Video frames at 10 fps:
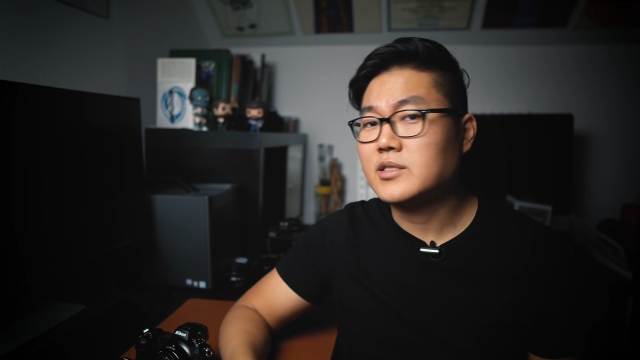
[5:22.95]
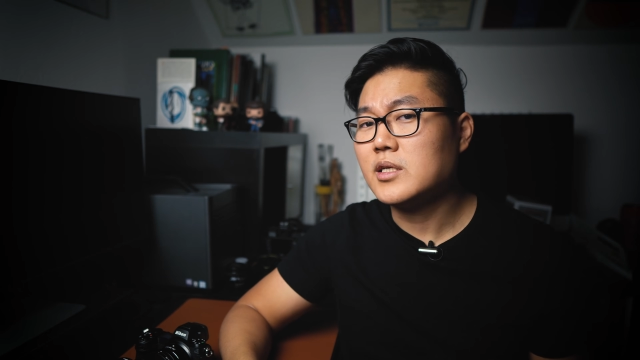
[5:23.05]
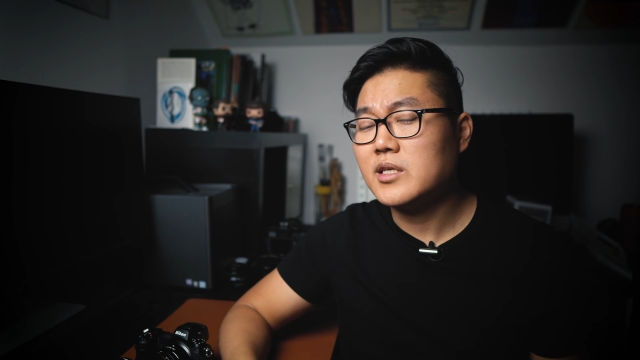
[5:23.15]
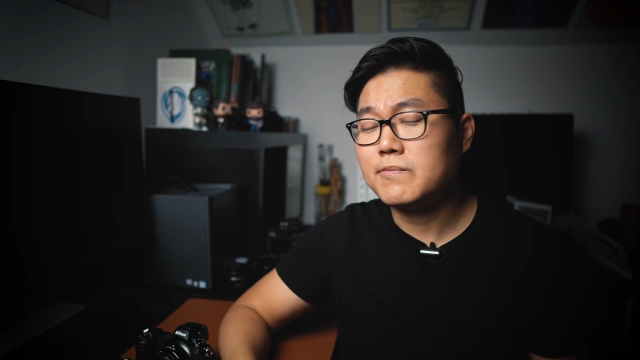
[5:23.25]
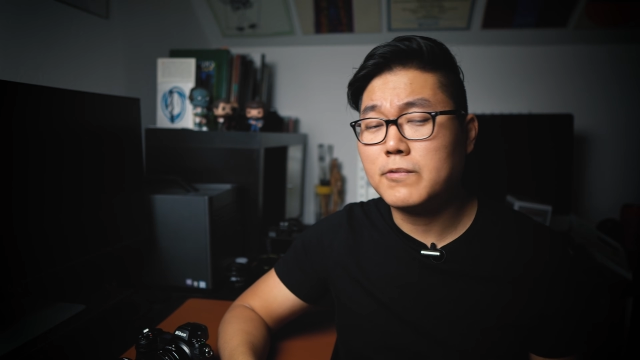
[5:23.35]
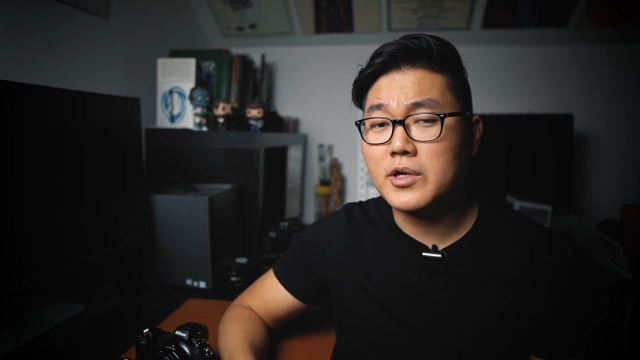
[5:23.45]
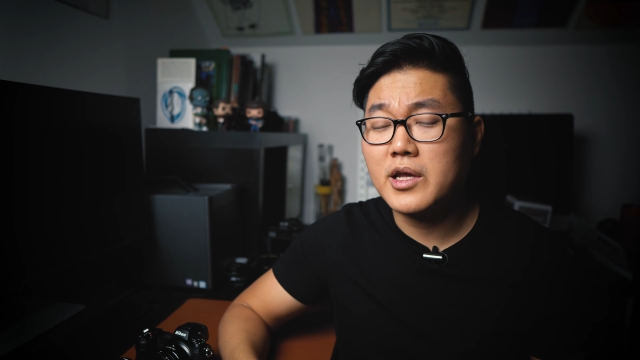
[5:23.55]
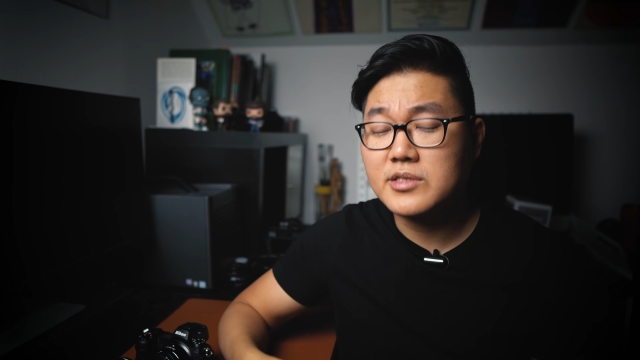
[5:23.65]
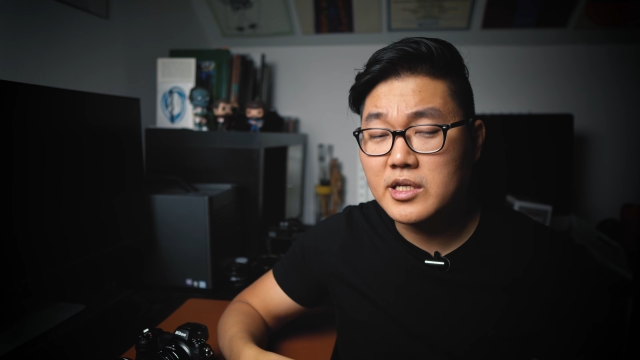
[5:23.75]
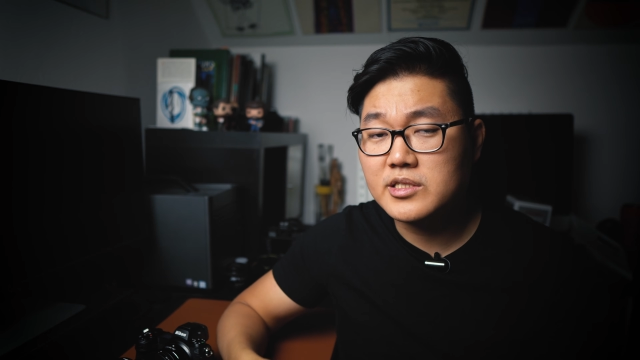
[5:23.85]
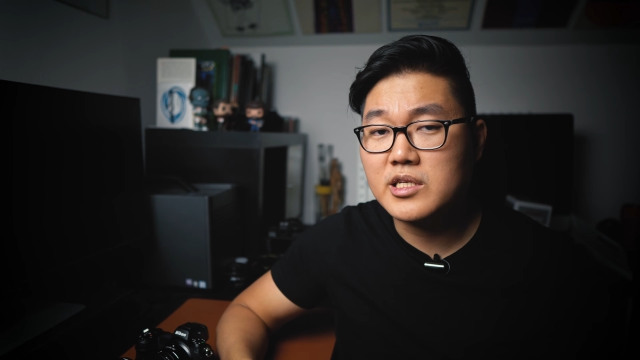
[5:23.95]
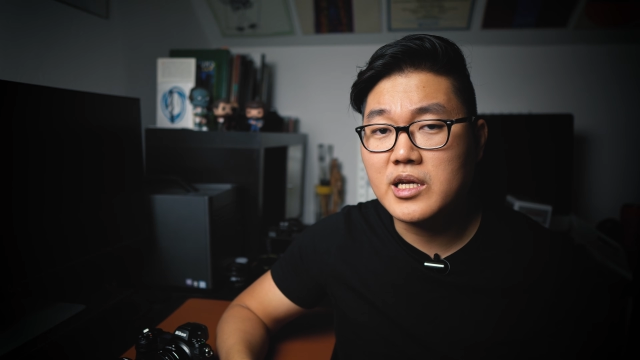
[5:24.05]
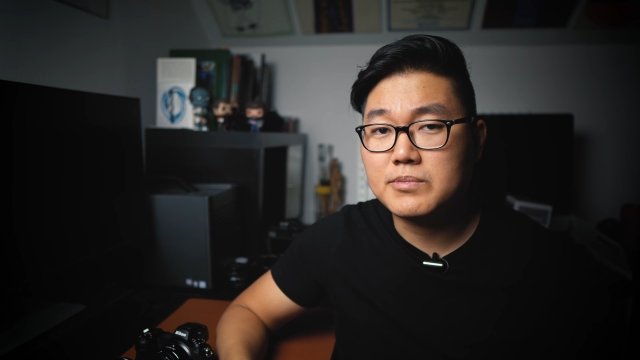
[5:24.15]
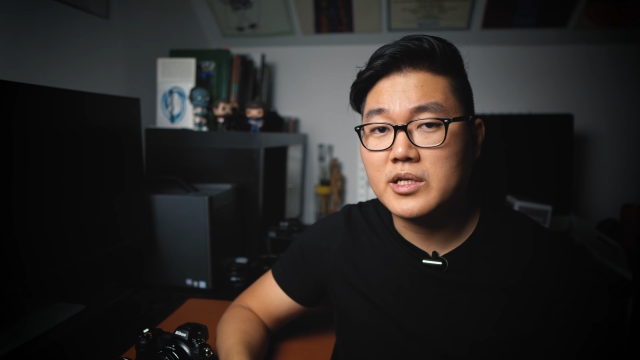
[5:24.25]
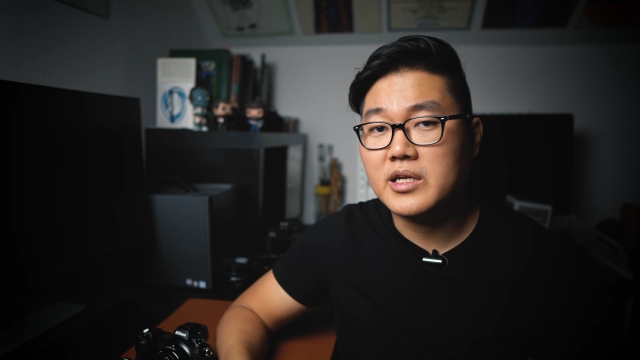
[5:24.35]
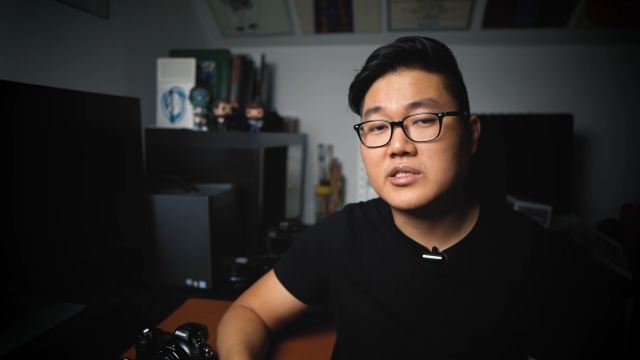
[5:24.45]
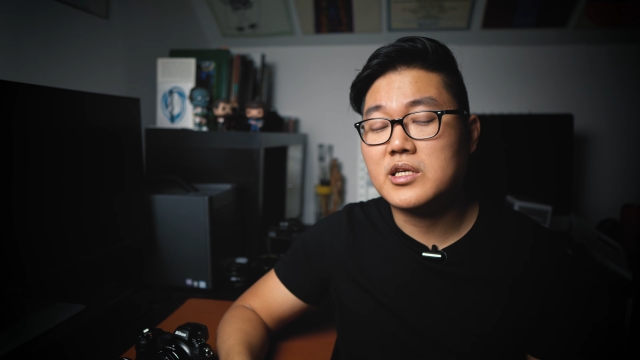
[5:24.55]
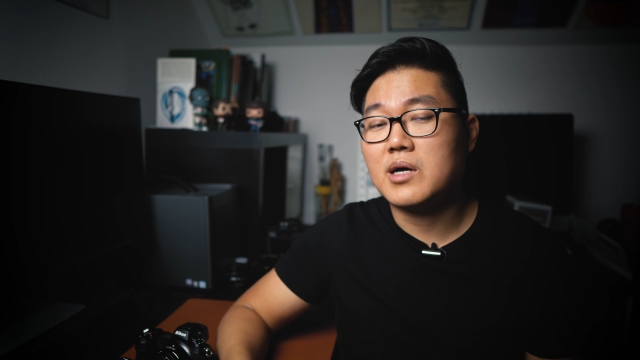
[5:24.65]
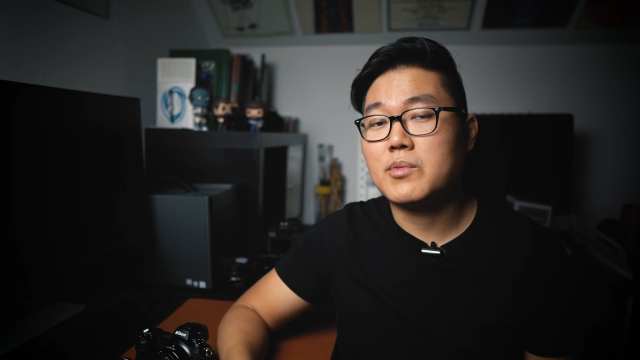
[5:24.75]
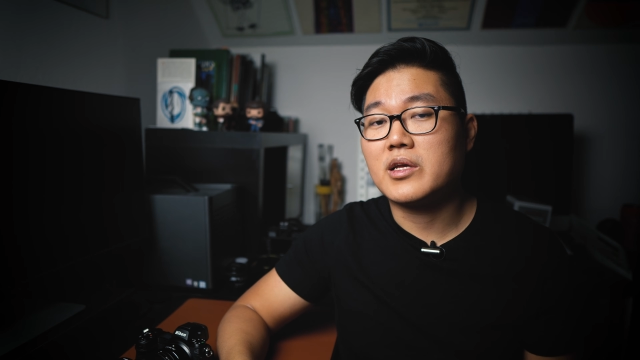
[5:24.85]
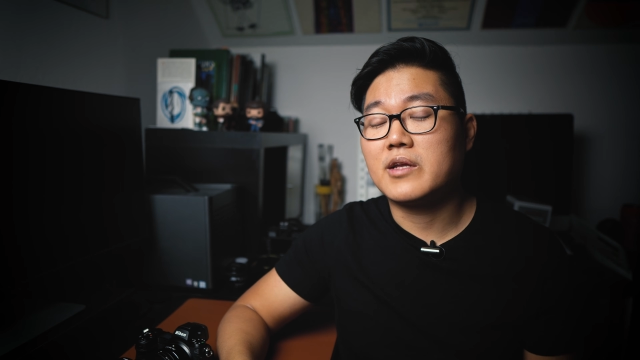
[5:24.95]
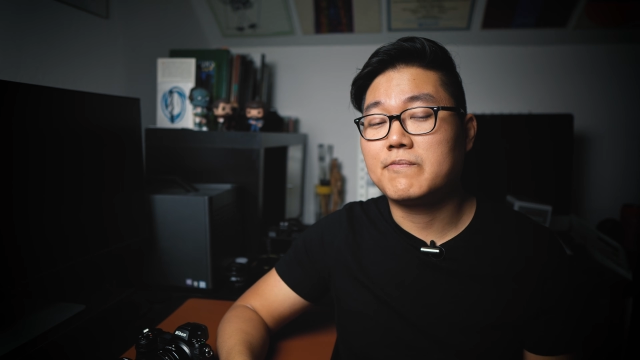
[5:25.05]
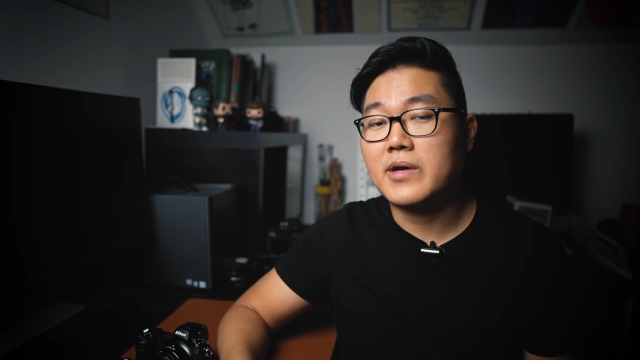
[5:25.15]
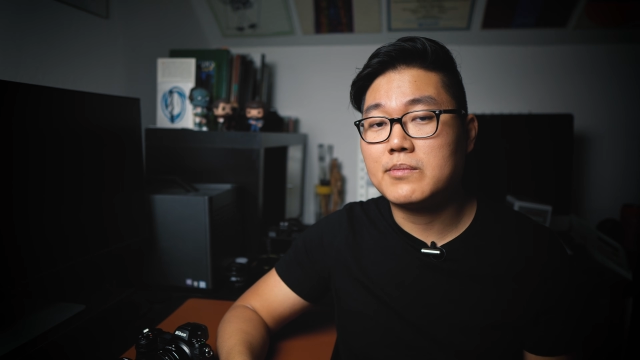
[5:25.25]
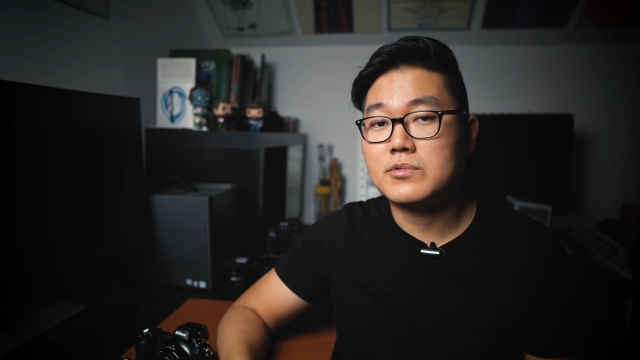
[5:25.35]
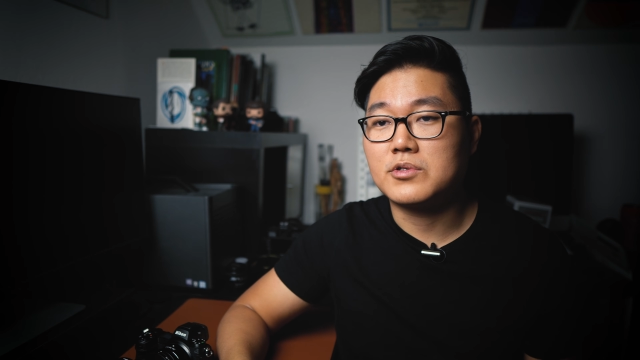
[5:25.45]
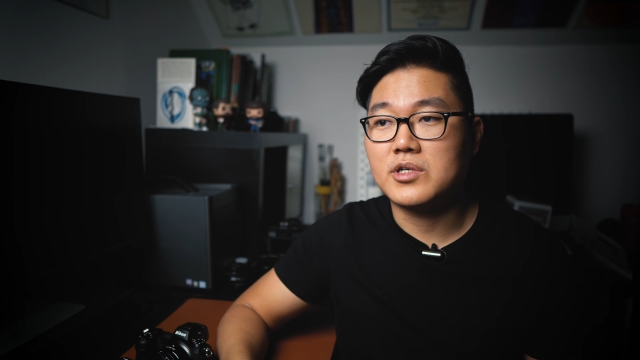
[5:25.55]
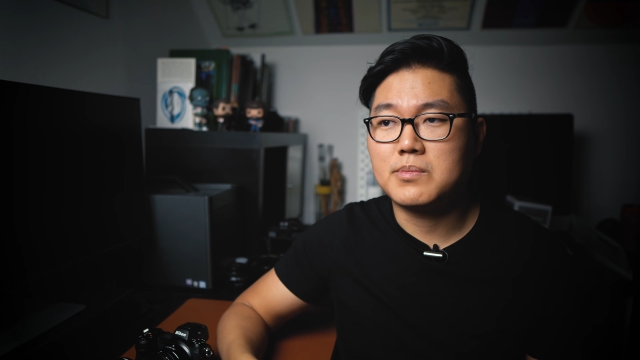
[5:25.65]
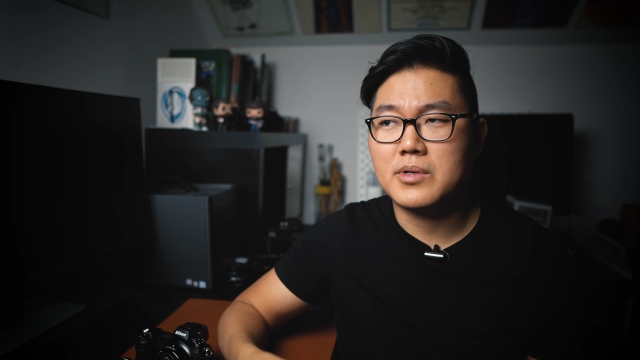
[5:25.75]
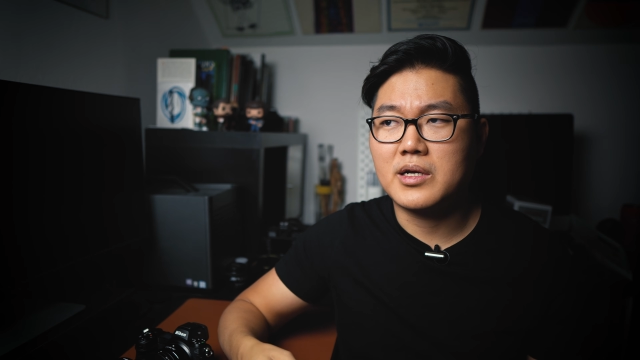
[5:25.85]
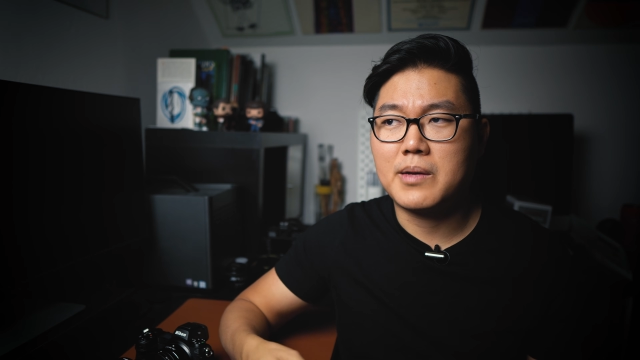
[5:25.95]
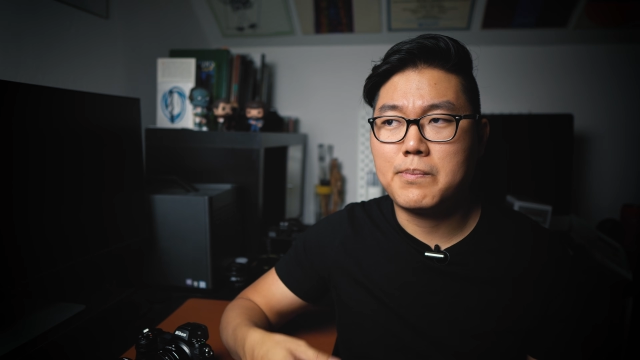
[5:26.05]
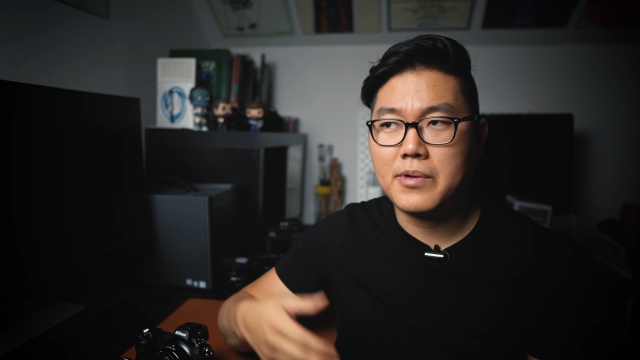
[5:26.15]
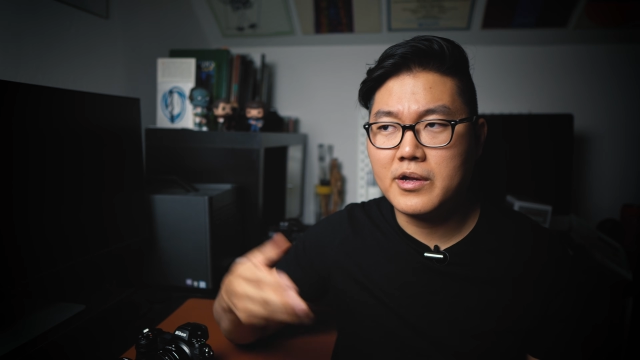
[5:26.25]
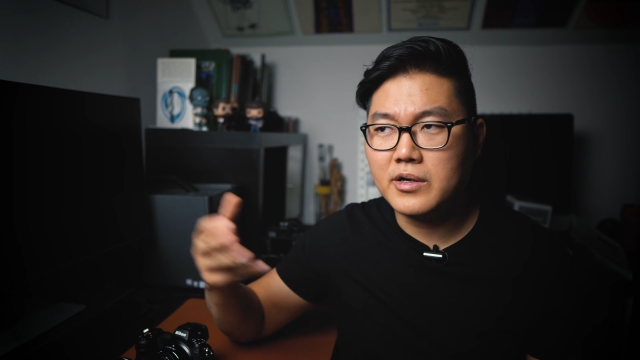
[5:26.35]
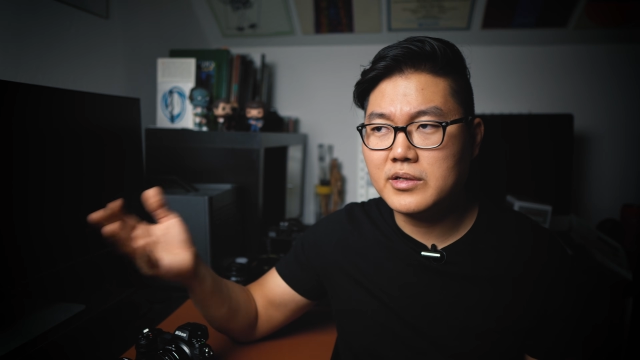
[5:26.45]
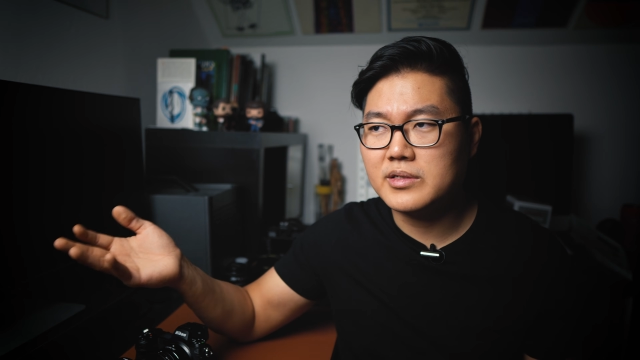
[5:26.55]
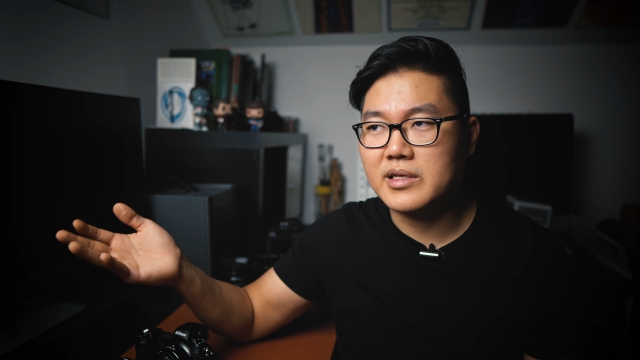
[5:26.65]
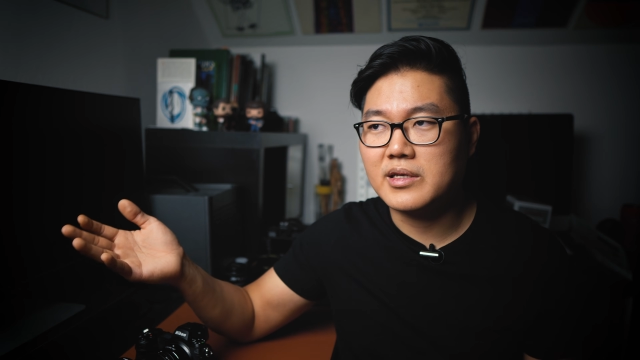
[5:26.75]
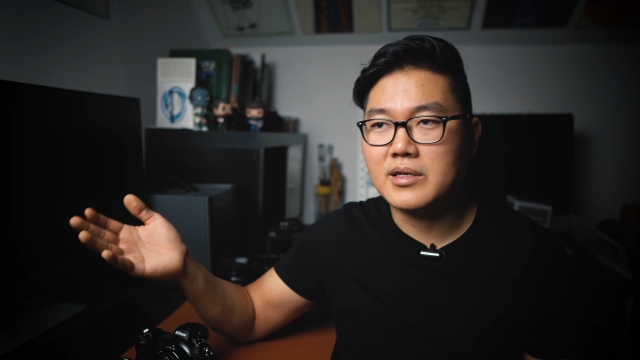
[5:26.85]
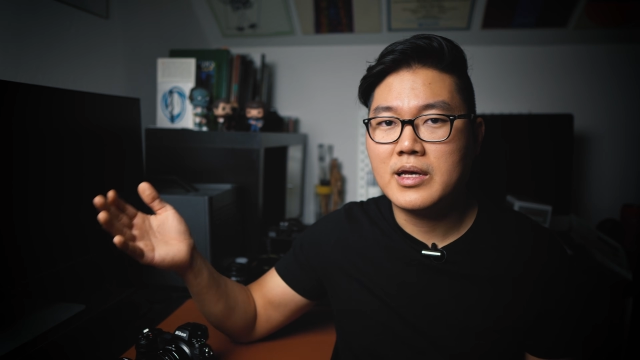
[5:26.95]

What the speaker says: I said that 4K 60 update is coming in February, but apparently